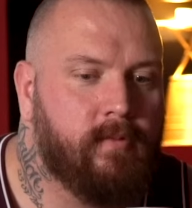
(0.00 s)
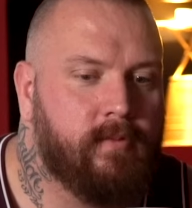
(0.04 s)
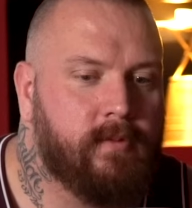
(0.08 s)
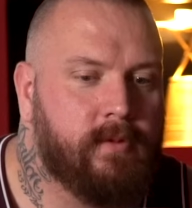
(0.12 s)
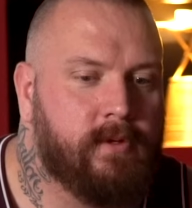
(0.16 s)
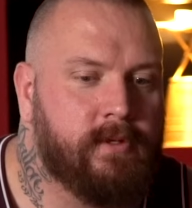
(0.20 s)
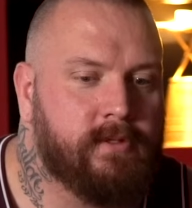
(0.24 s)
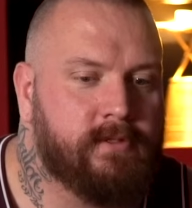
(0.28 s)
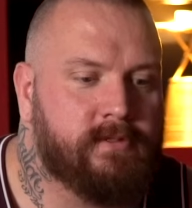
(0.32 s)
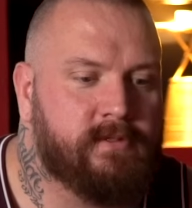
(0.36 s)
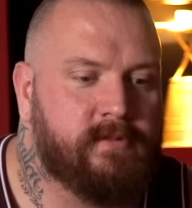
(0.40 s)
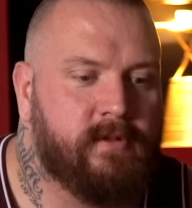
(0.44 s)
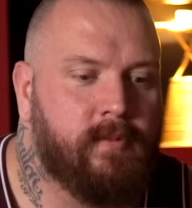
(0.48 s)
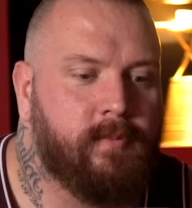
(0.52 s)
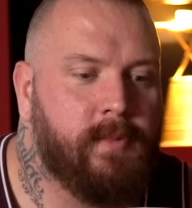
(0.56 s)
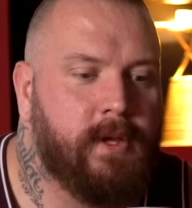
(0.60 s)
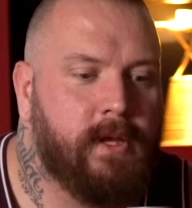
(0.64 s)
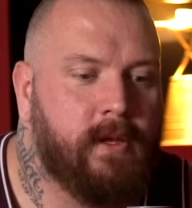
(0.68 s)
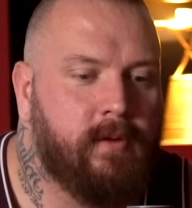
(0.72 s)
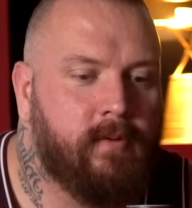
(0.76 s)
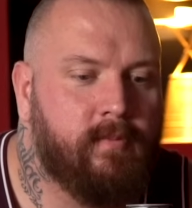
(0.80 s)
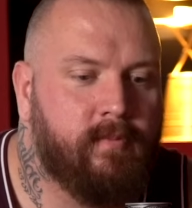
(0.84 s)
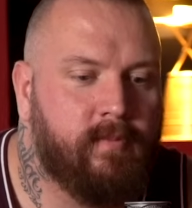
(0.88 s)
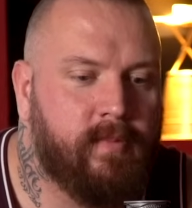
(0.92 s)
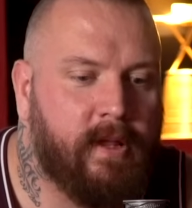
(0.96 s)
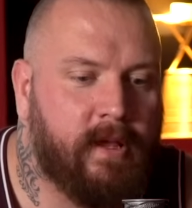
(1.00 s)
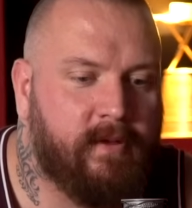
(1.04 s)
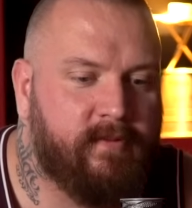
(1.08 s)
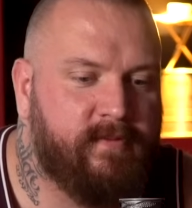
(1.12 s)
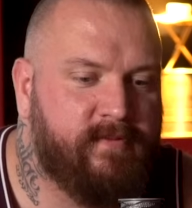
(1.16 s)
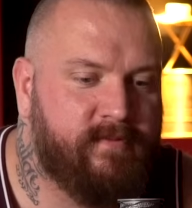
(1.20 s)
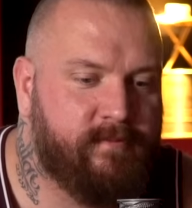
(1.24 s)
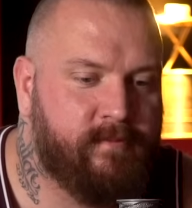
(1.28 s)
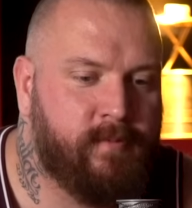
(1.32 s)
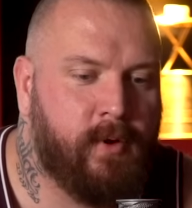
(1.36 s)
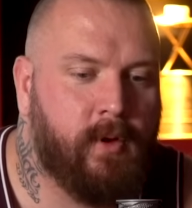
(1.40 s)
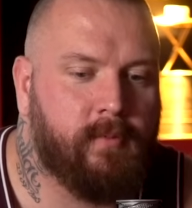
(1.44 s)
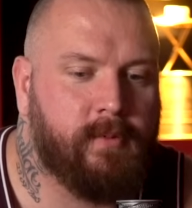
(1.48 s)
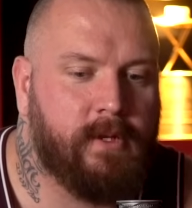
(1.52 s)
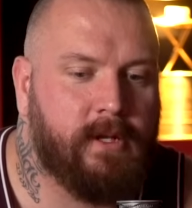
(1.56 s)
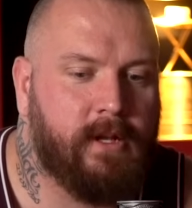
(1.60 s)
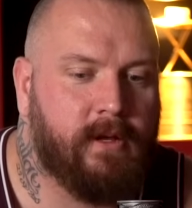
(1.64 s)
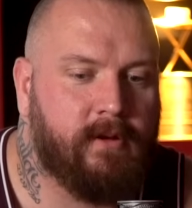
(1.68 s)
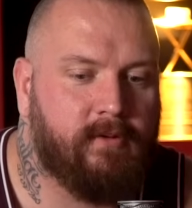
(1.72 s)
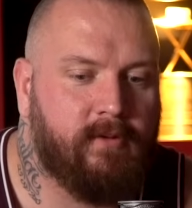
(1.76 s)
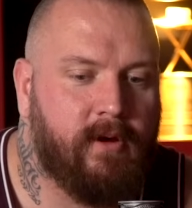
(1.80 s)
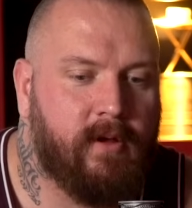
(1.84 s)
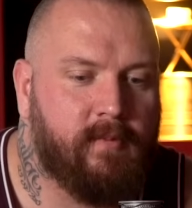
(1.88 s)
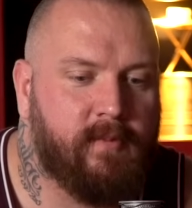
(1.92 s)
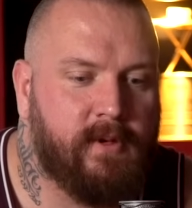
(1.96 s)
because to me, like
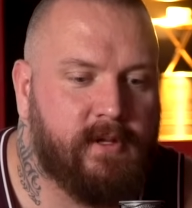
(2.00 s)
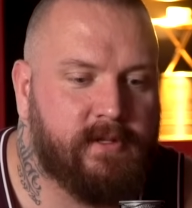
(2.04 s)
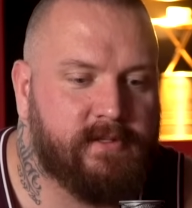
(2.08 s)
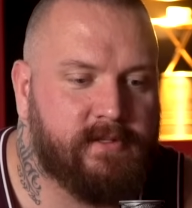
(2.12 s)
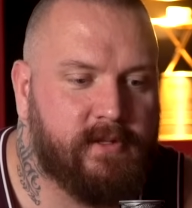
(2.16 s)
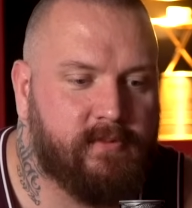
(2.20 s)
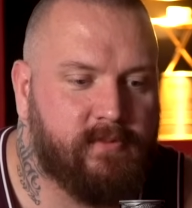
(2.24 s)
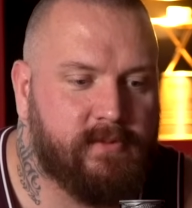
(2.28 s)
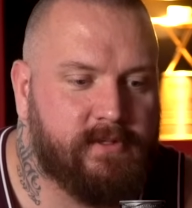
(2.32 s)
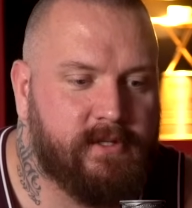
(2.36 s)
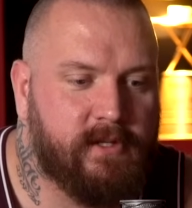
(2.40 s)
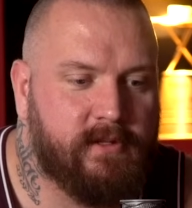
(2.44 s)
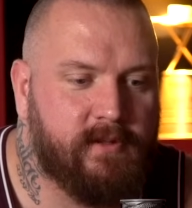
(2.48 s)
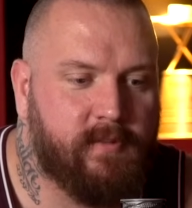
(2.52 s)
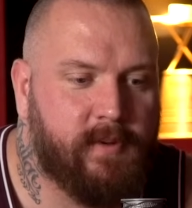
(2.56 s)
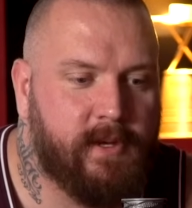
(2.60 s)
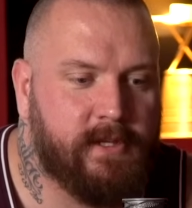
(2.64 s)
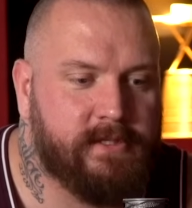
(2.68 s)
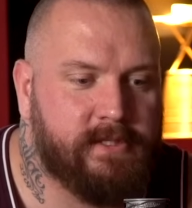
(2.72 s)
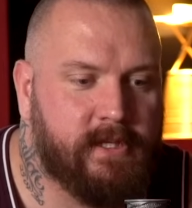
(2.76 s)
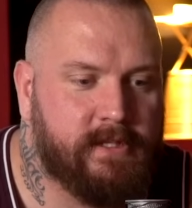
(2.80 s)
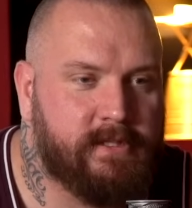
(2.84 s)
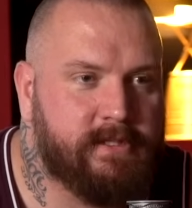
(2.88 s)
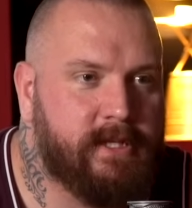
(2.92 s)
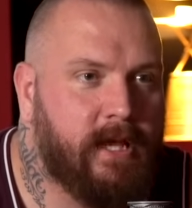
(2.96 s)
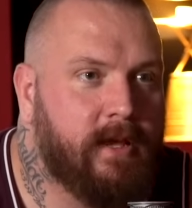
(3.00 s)
popular grapplers that we've seen in the past, like